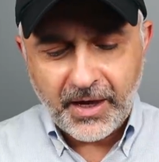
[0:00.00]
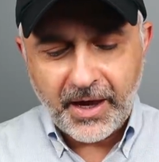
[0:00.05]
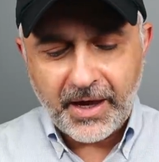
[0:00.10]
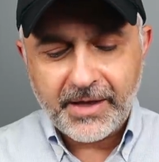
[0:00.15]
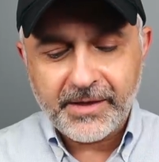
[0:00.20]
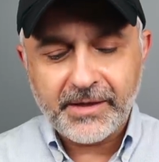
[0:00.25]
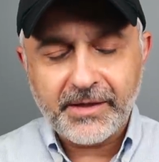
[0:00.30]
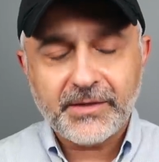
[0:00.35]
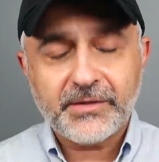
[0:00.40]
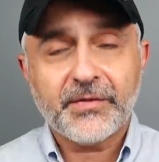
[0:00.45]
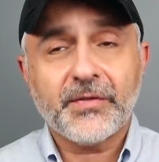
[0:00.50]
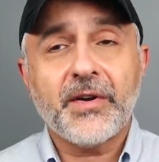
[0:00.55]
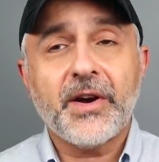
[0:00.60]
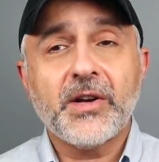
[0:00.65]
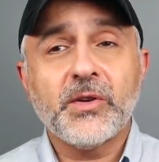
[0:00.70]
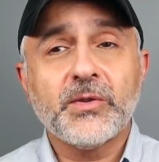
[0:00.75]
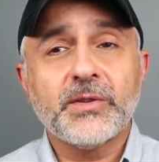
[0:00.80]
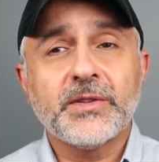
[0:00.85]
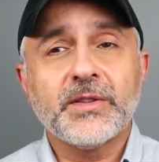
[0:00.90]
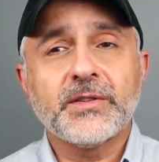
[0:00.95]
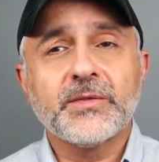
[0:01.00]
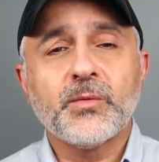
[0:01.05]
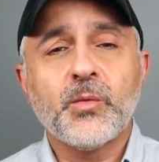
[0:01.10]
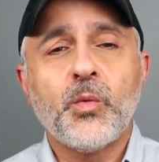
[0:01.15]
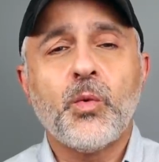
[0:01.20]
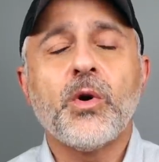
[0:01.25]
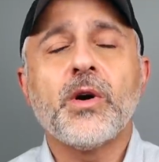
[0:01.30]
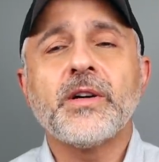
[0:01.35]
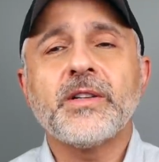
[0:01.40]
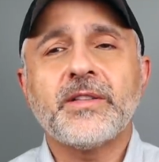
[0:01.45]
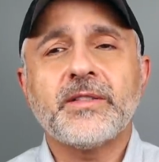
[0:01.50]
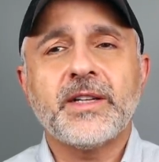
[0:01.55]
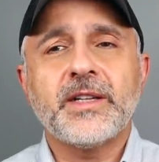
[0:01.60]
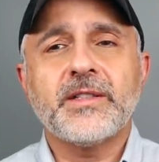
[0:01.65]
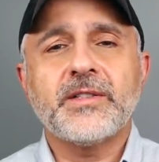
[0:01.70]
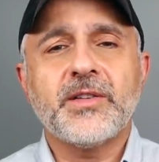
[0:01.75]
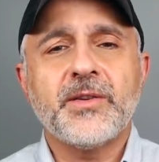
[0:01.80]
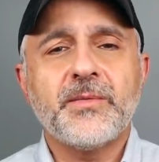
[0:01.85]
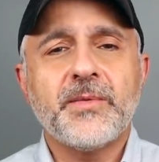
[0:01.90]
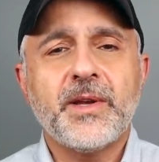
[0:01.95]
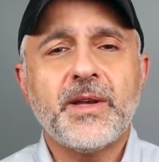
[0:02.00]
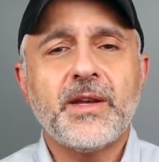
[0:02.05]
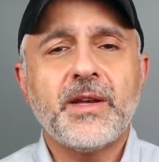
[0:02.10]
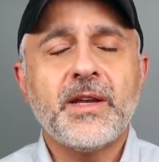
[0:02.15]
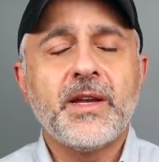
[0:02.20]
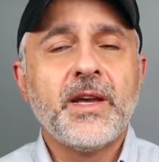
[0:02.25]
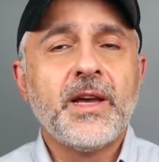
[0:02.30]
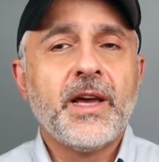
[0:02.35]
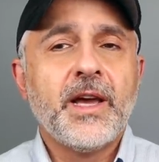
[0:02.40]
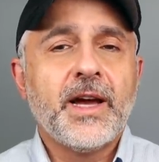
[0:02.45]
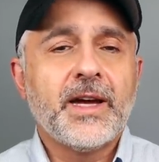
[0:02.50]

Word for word: and these fragrances were sent to me,